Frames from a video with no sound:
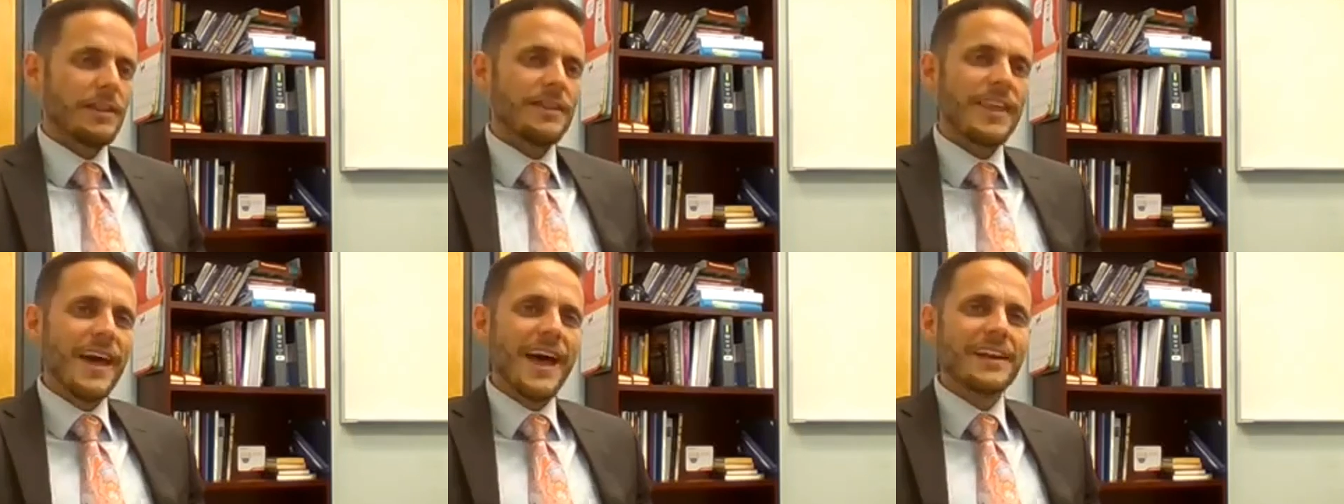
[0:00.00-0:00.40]

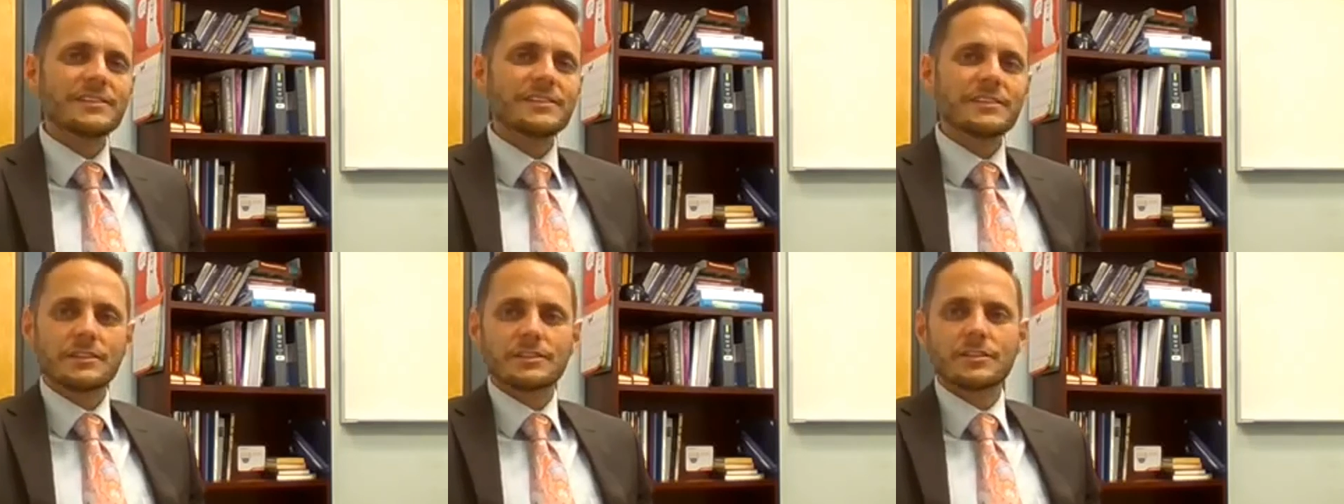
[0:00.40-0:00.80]
And that
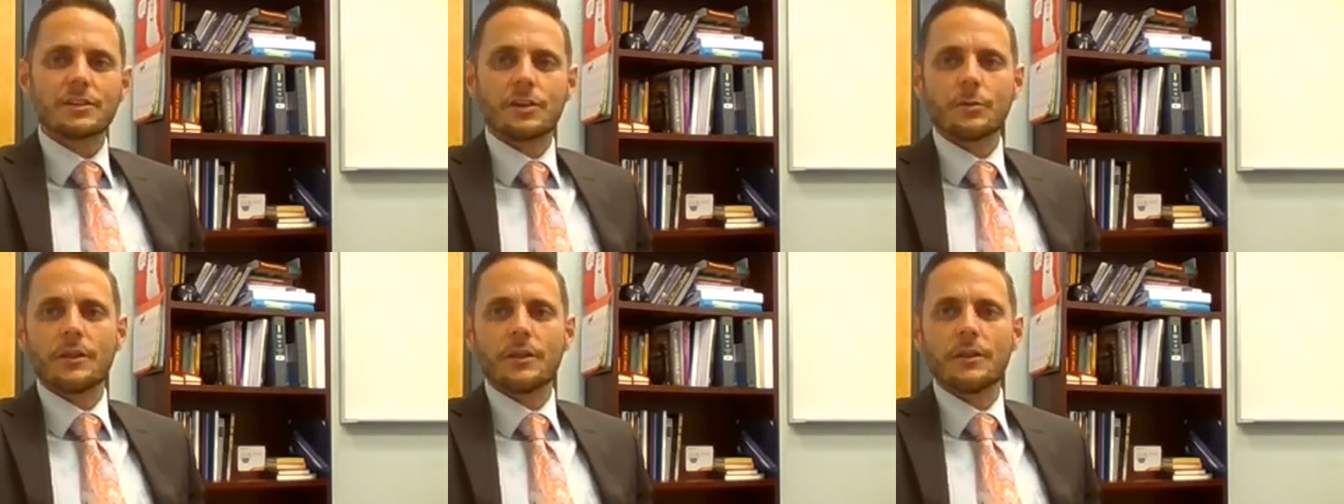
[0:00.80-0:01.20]
is the
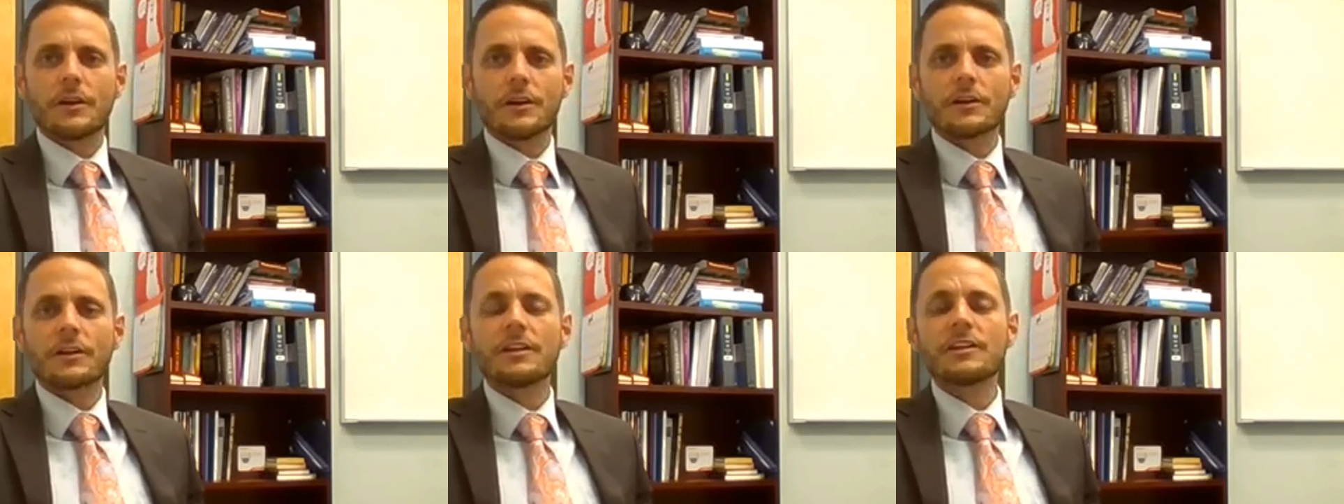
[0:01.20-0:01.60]
sermon
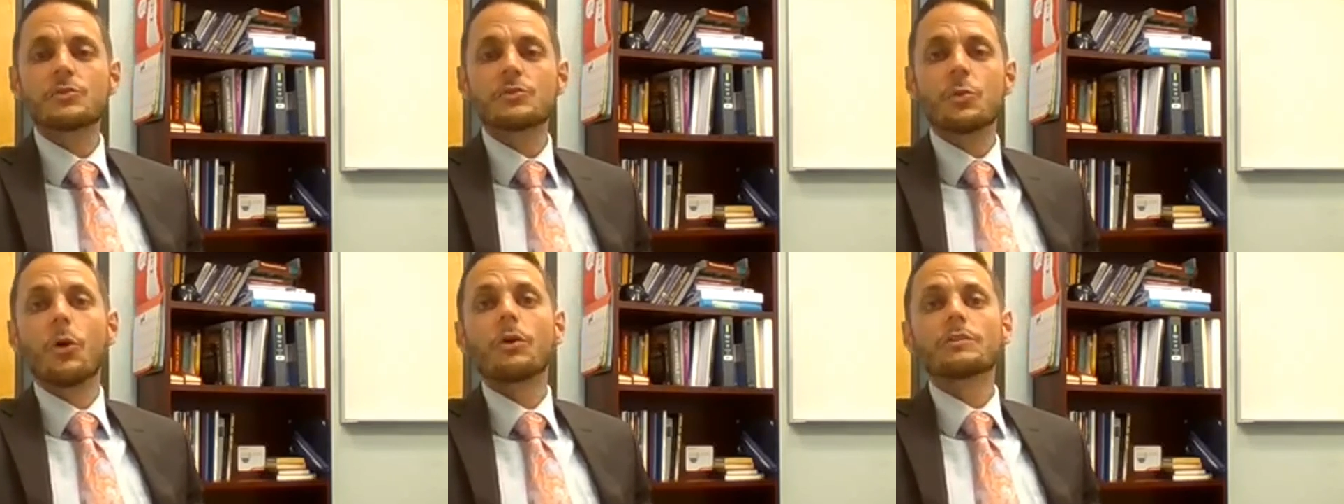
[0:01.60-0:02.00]
that our
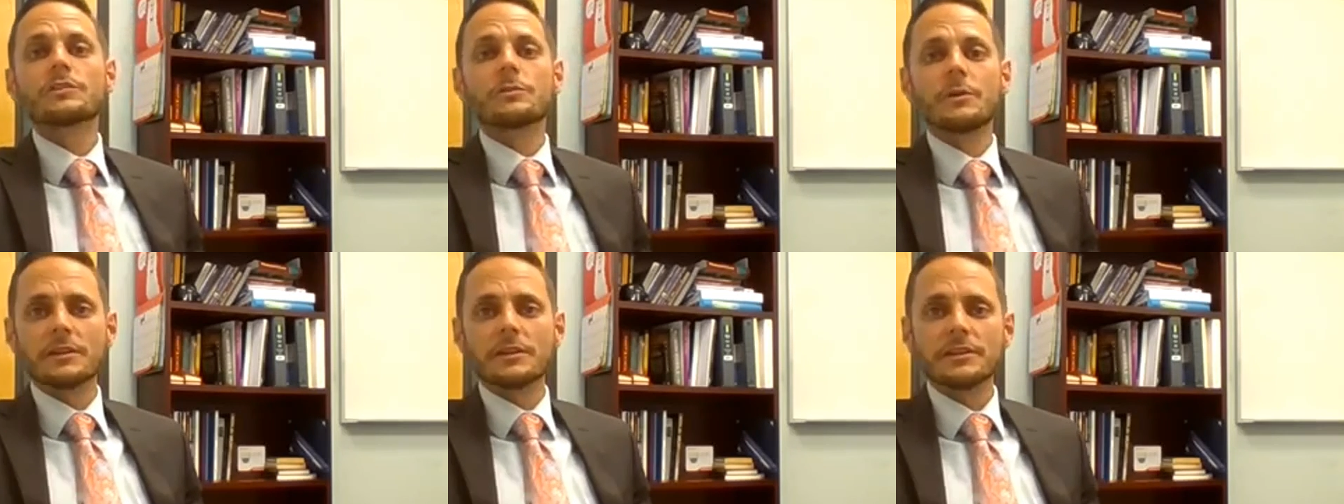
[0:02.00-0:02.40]
kids will
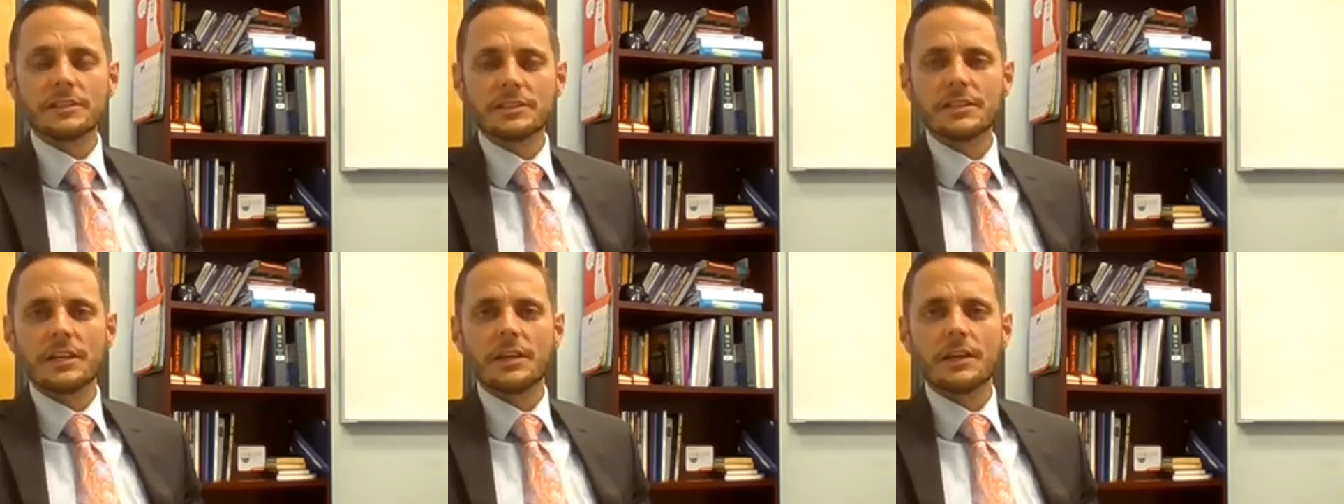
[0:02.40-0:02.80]
ultimately
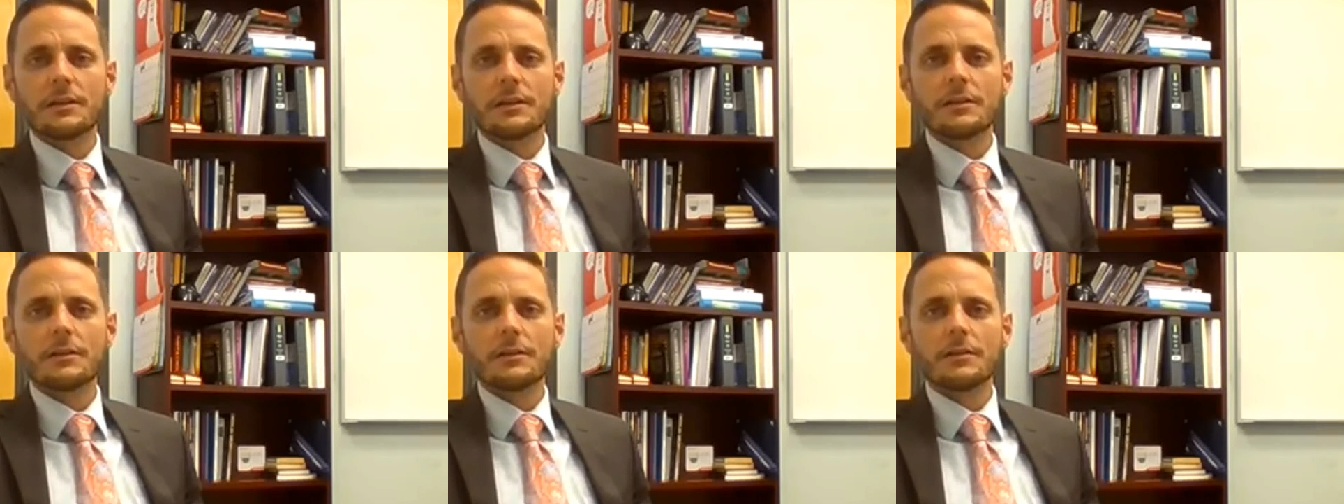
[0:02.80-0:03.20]
see.